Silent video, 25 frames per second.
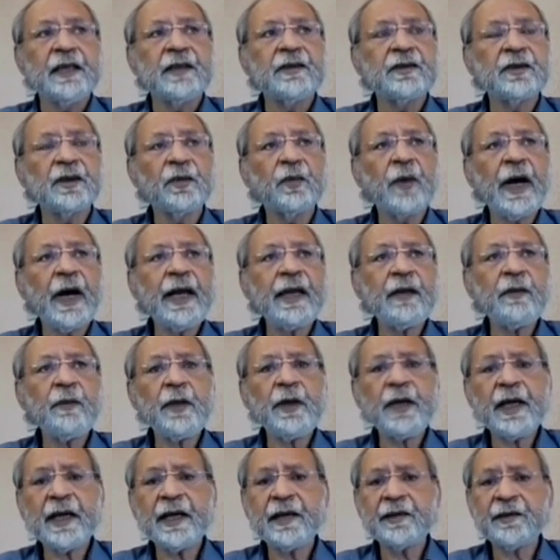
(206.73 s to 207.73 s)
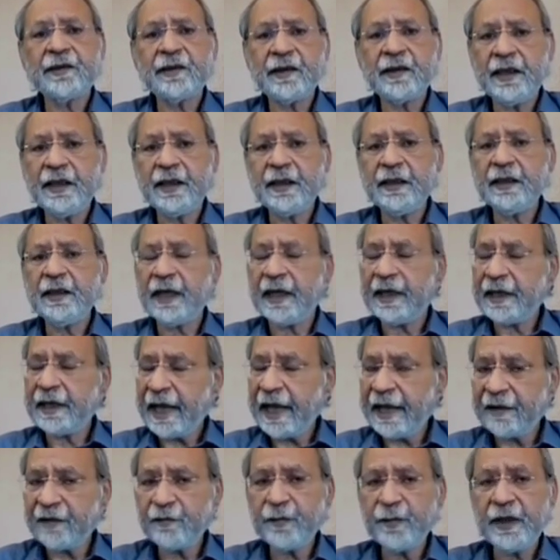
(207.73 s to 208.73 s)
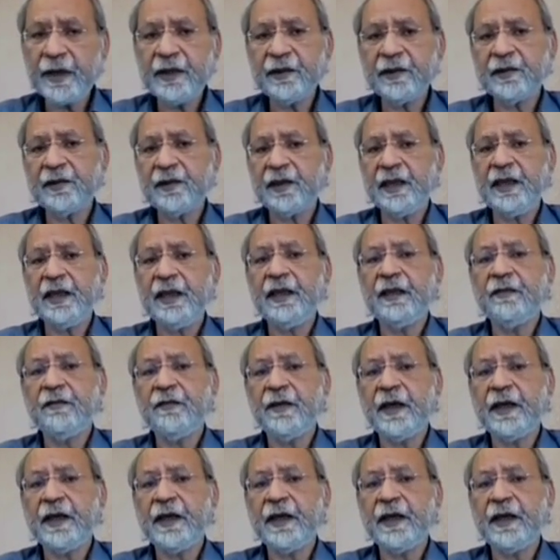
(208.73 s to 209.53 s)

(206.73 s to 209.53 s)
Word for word: So while we are seeing and have been seeing